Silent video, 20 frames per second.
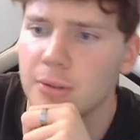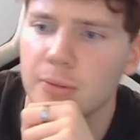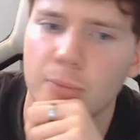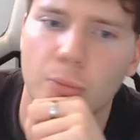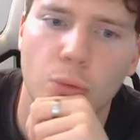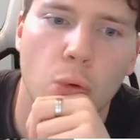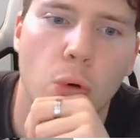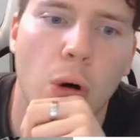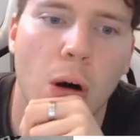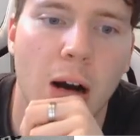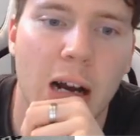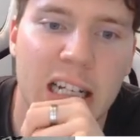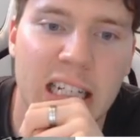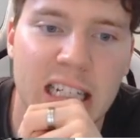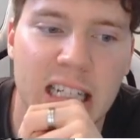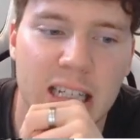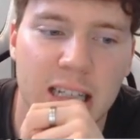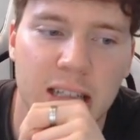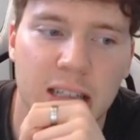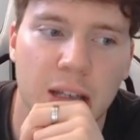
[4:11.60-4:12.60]
of more
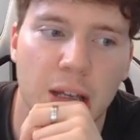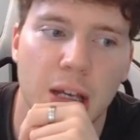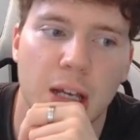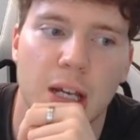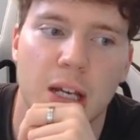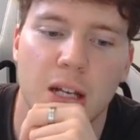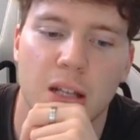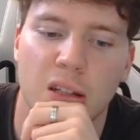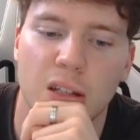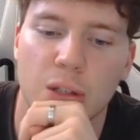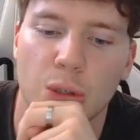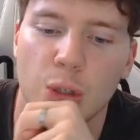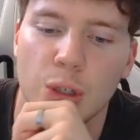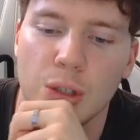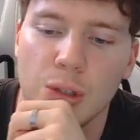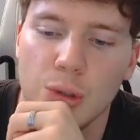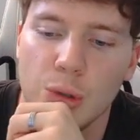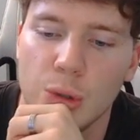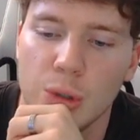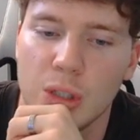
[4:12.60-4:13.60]
ideas that you
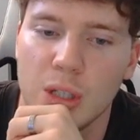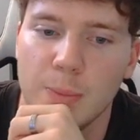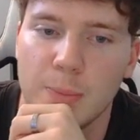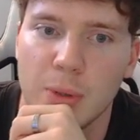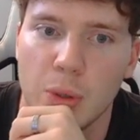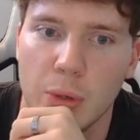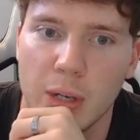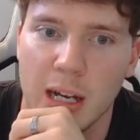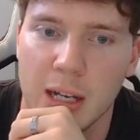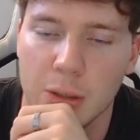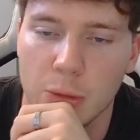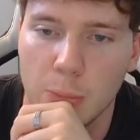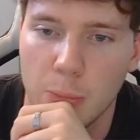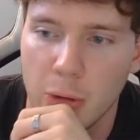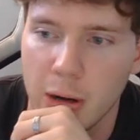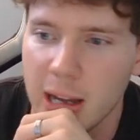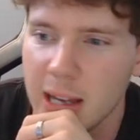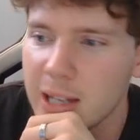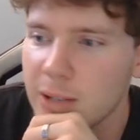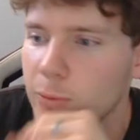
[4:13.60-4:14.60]
can use to build out your
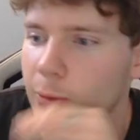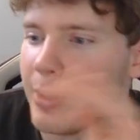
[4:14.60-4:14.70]
brand.